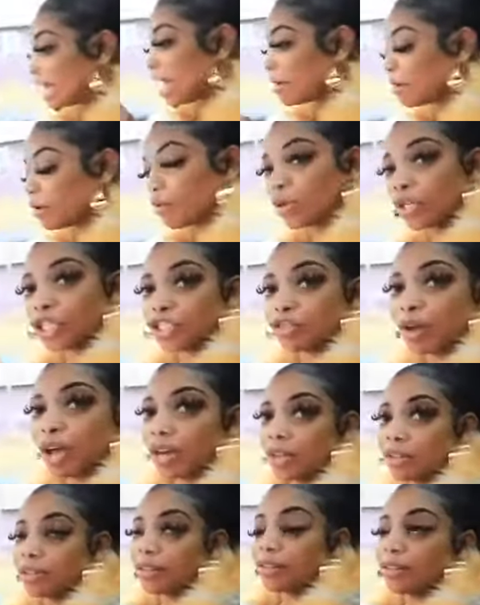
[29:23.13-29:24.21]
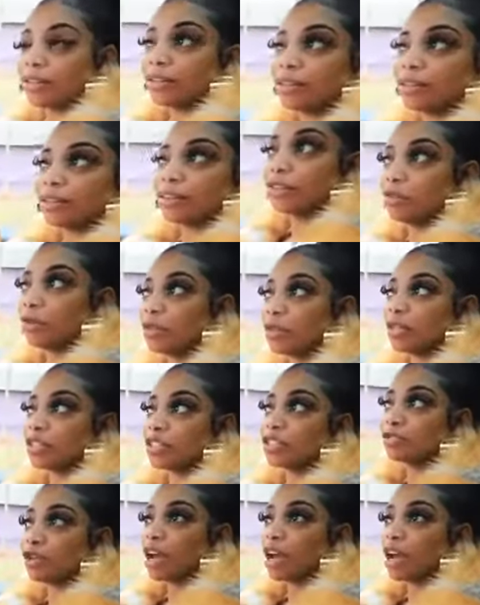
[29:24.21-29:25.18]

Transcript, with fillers: time I want to try the, uh, what was it,